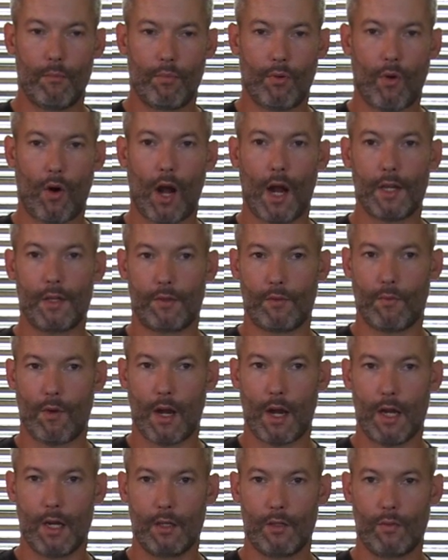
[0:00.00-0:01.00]
price
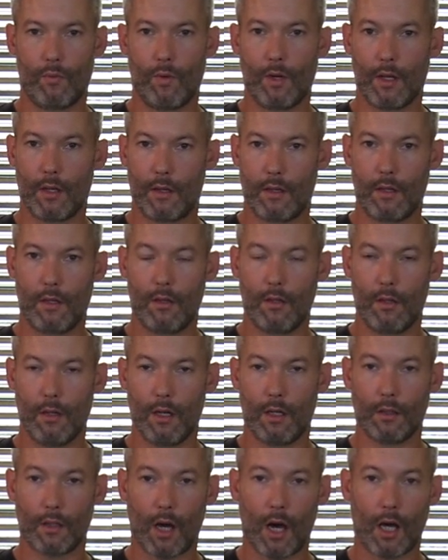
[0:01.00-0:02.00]
range with
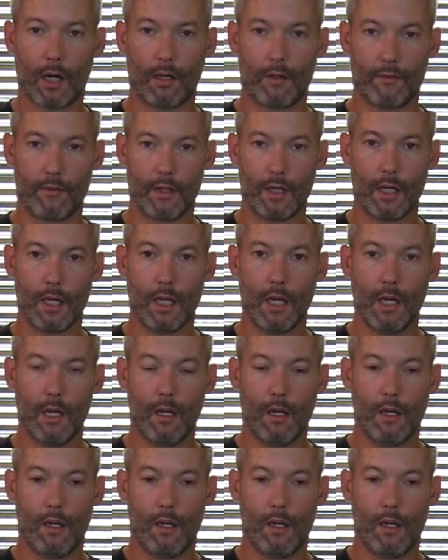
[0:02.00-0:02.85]
a lot of the